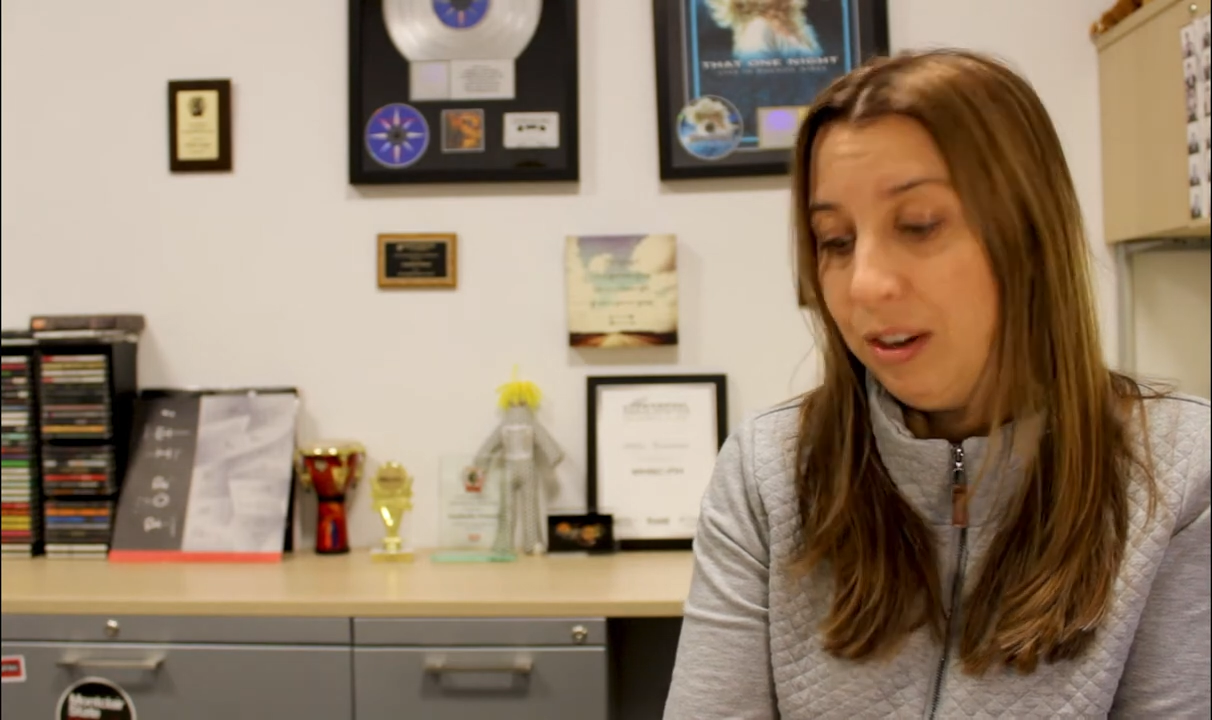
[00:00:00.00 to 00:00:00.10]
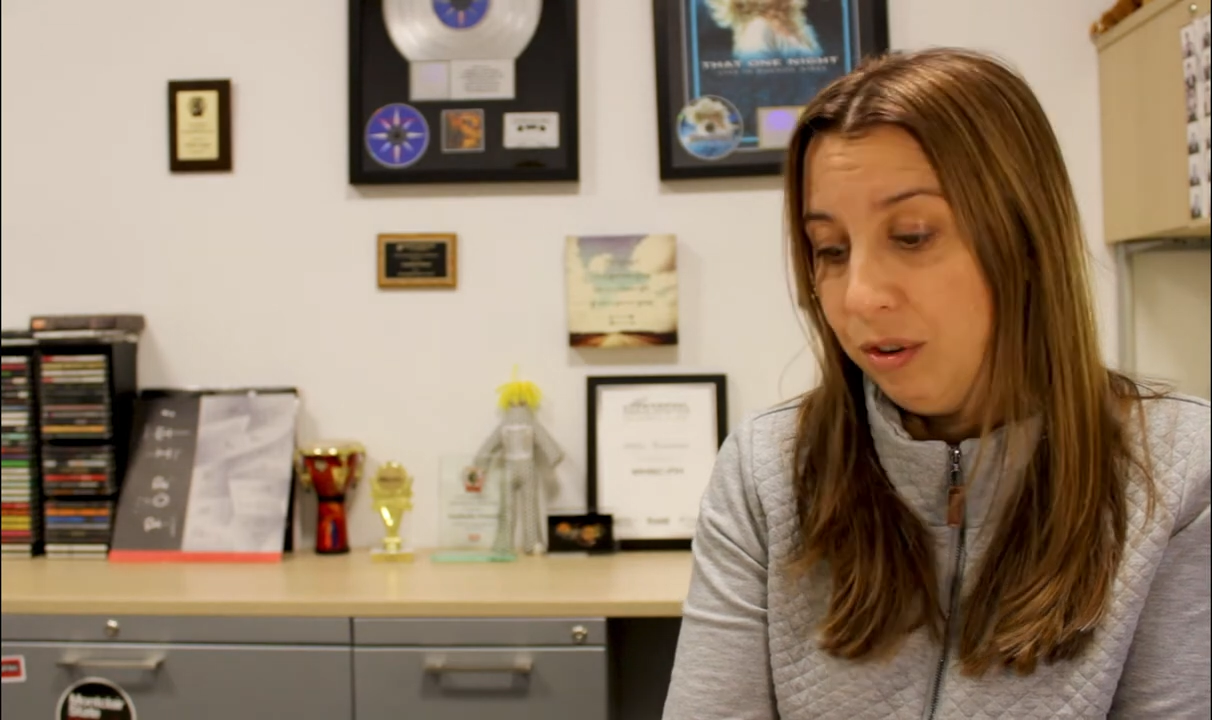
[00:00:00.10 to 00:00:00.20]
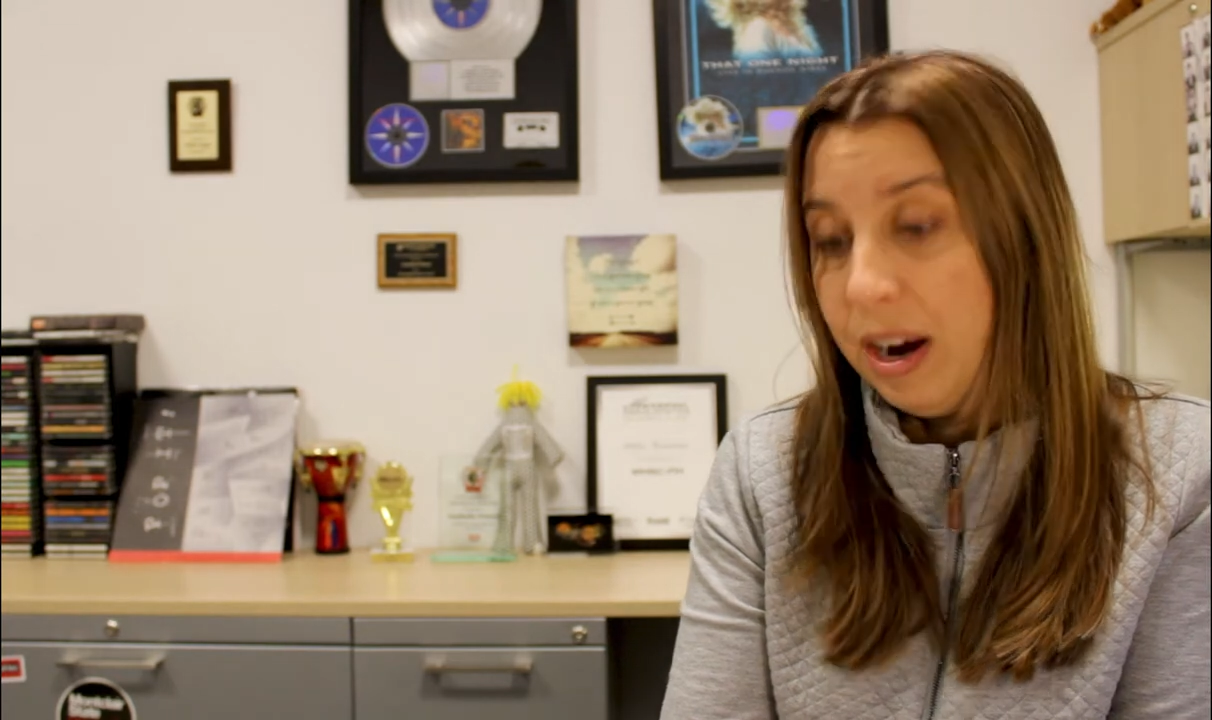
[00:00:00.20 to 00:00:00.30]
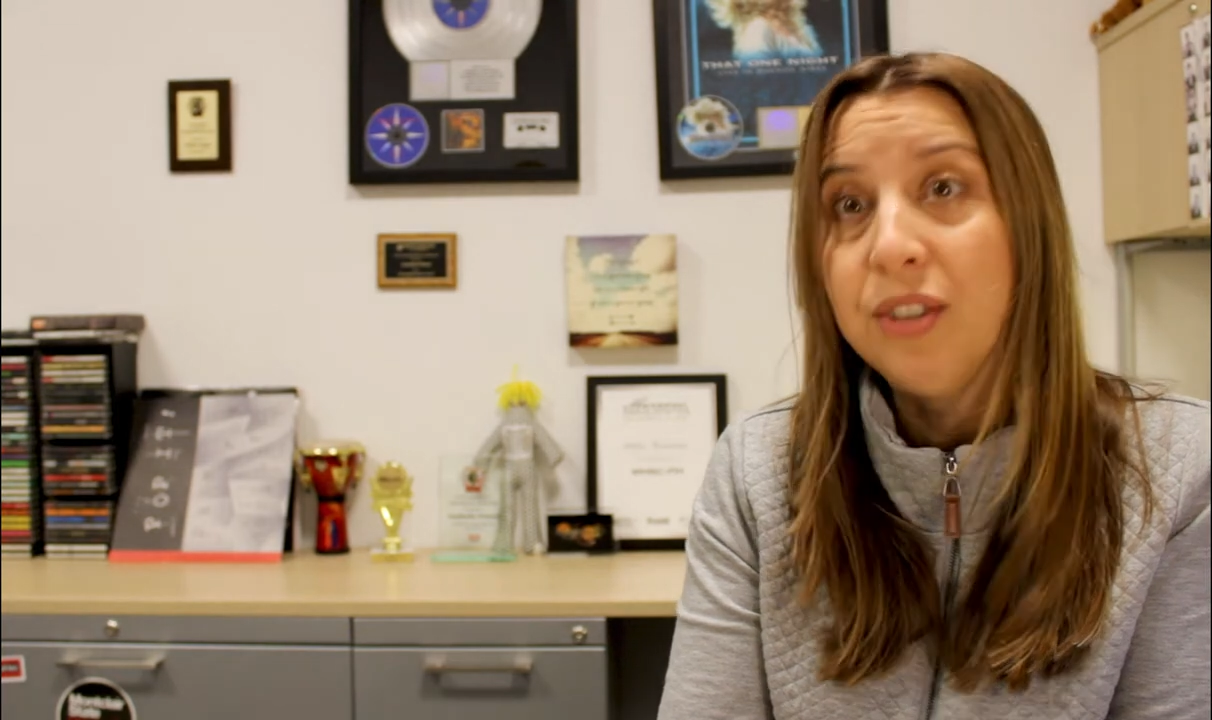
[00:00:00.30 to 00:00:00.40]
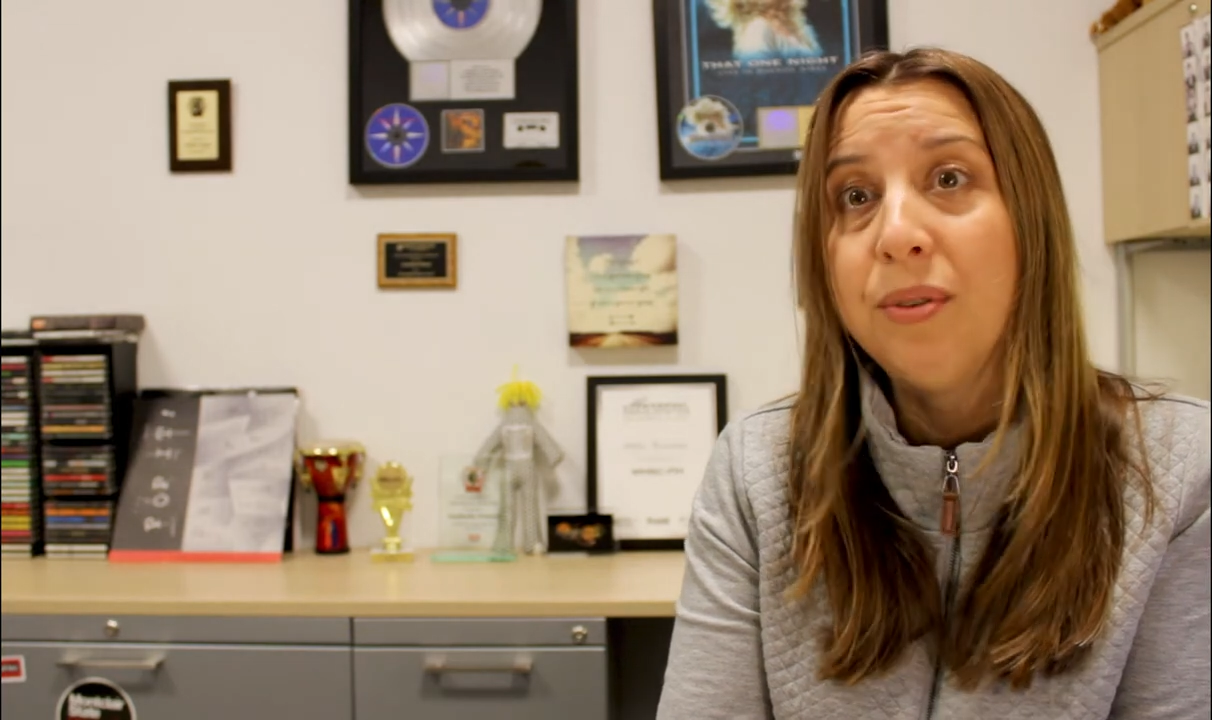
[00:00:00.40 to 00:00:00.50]

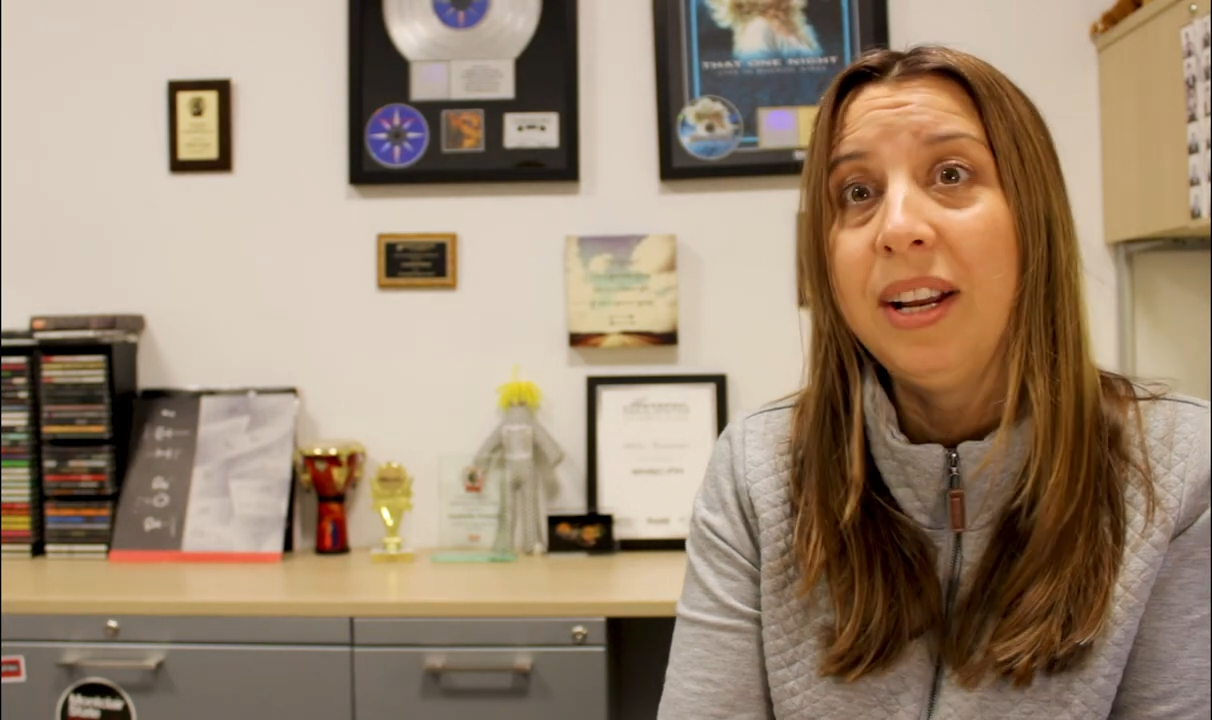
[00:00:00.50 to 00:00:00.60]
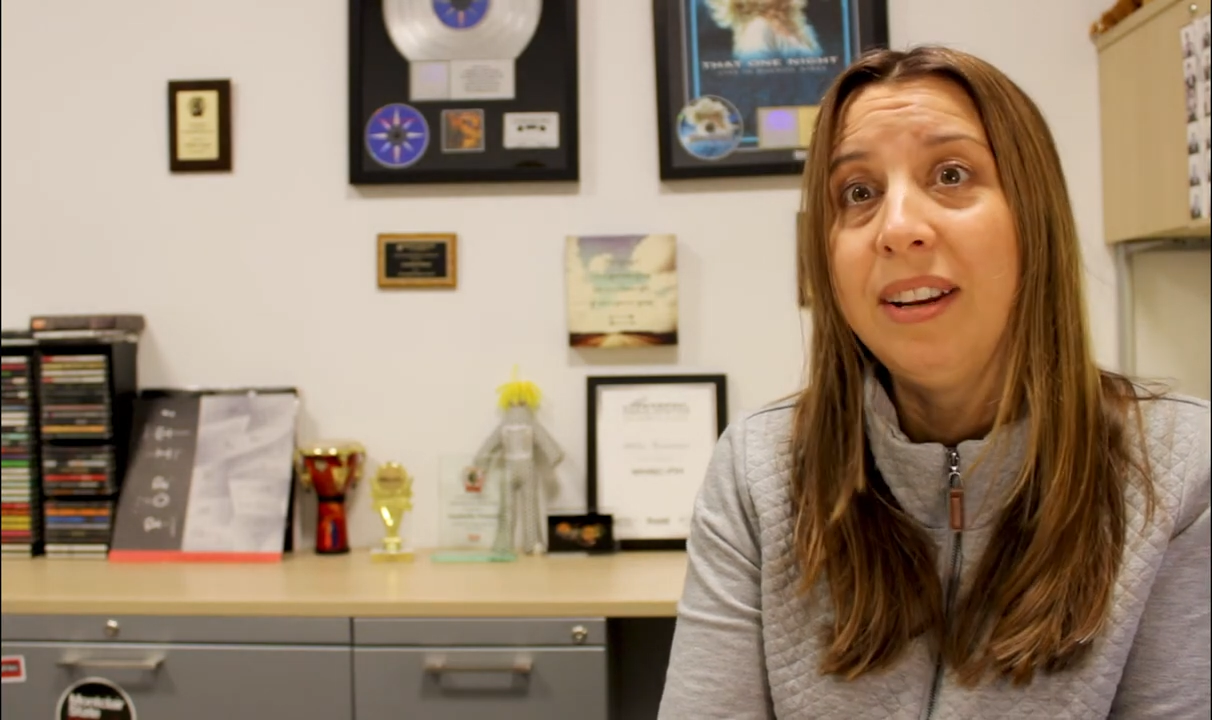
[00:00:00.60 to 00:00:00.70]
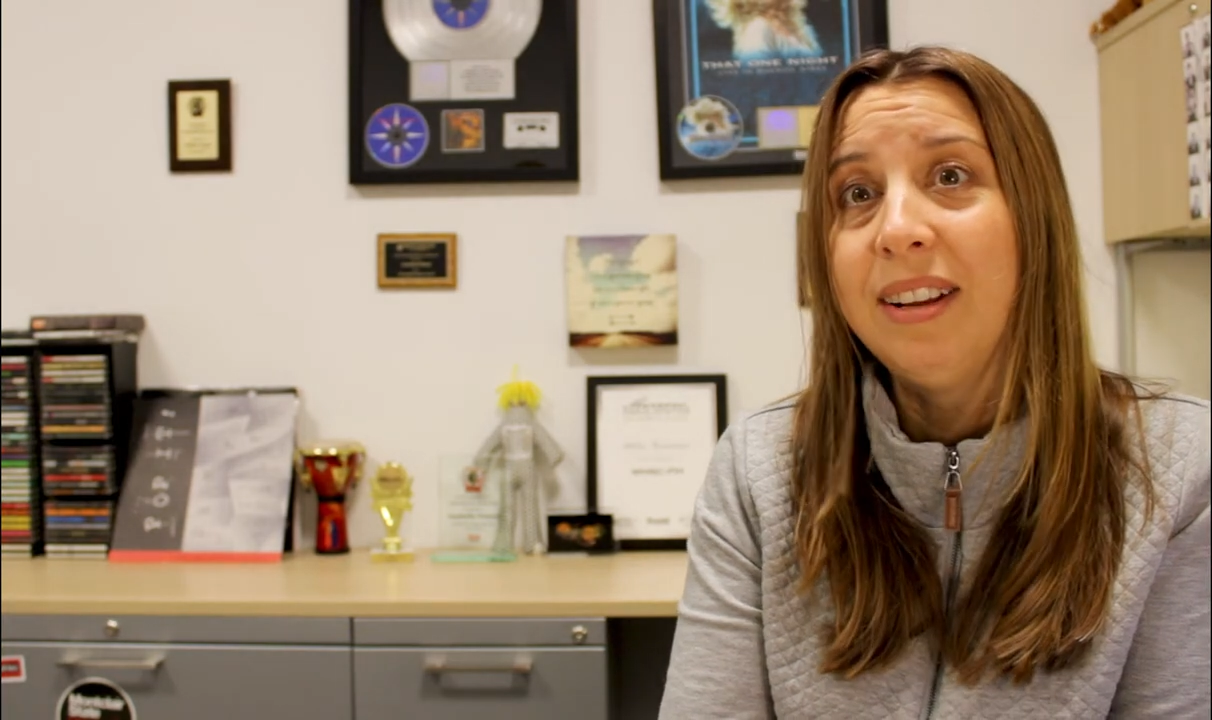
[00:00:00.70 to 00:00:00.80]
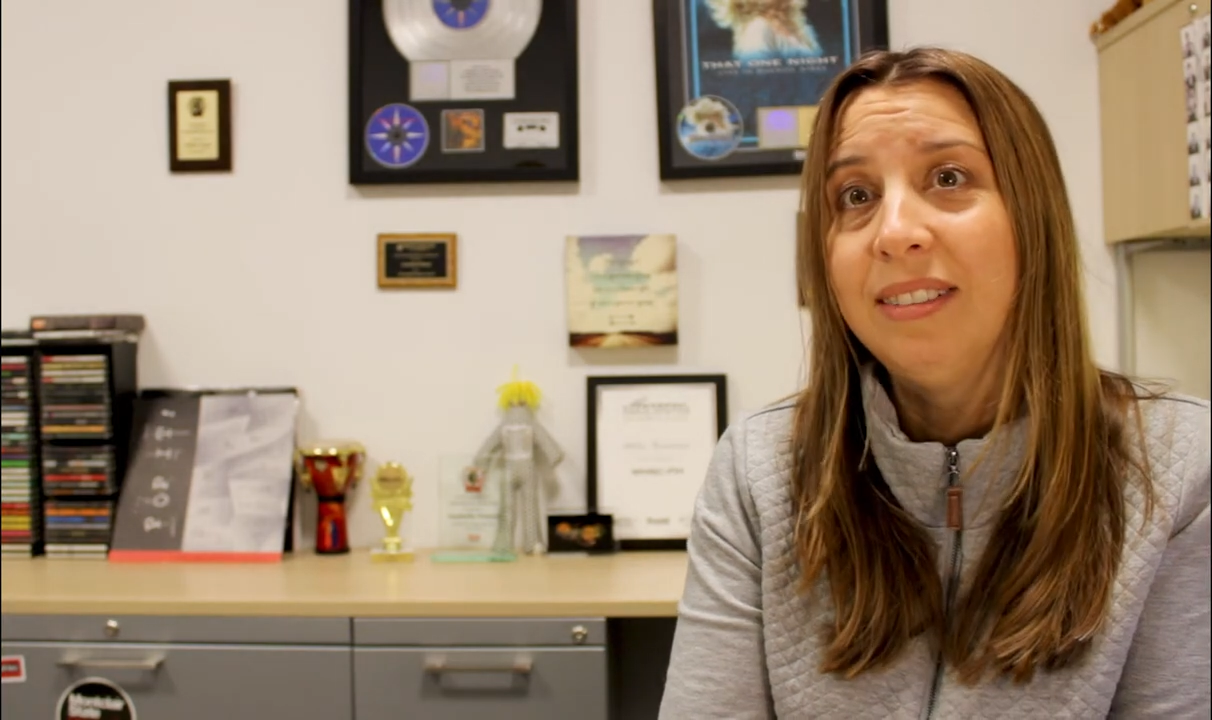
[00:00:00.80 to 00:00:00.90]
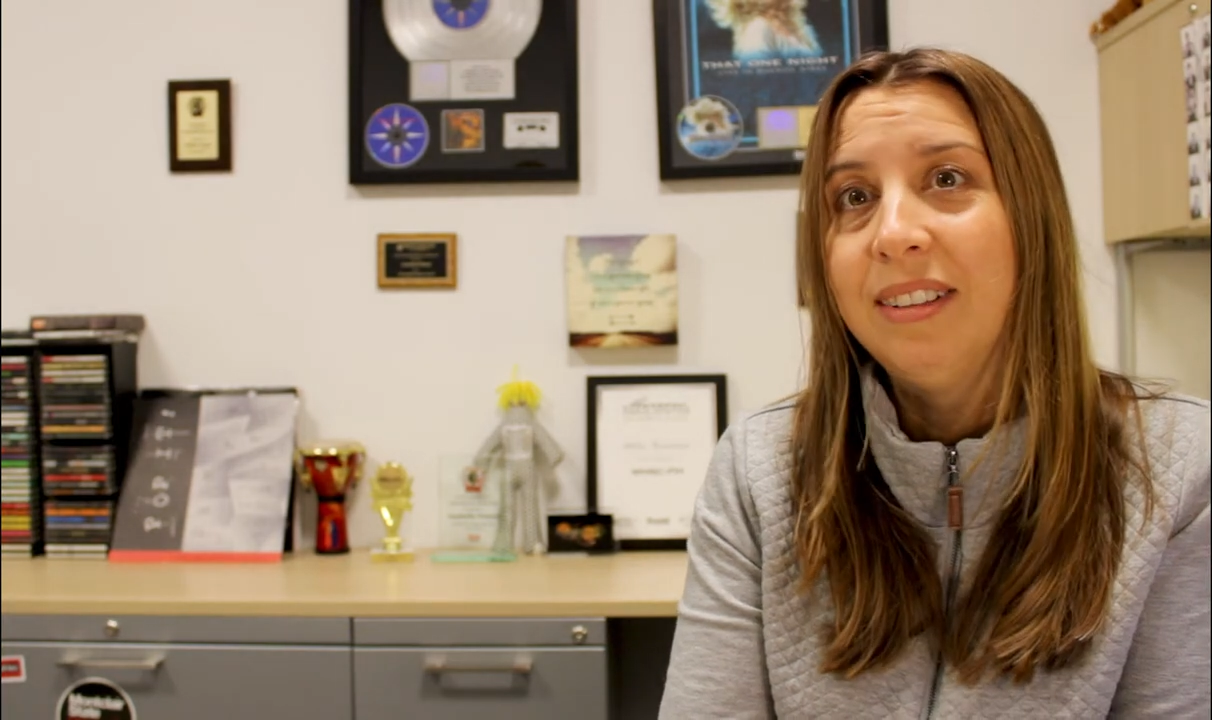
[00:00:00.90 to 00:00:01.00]

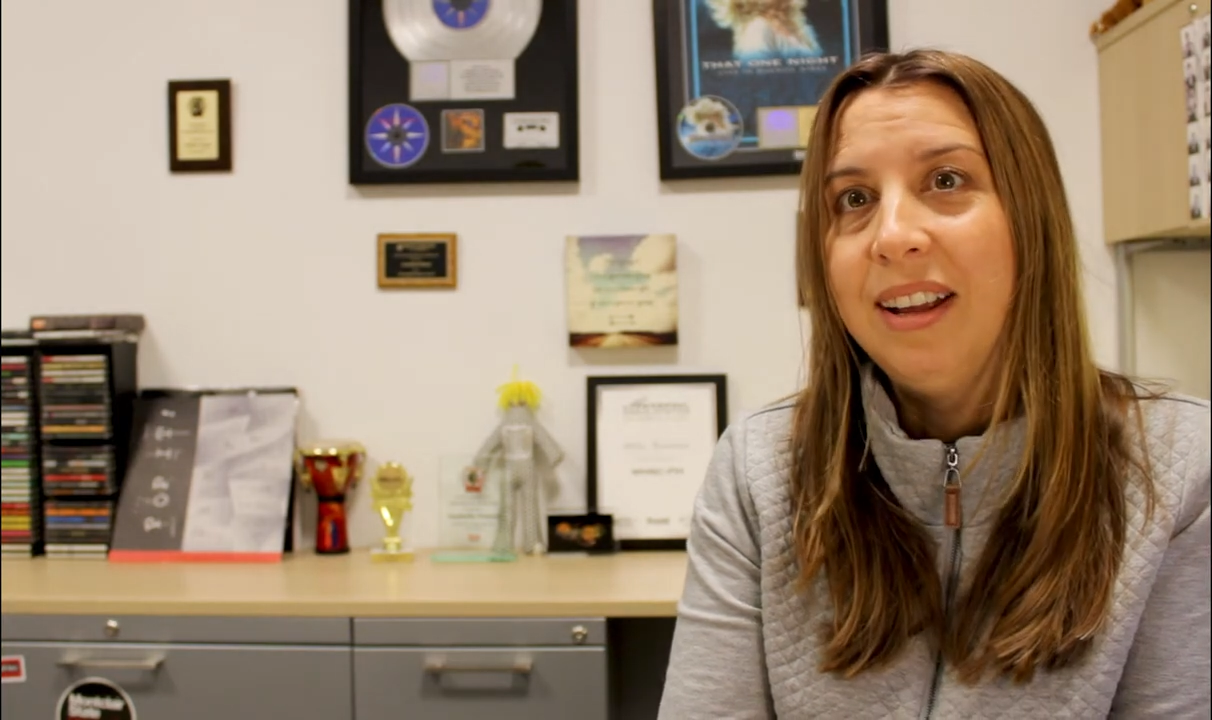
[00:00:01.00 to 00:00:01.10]
graduated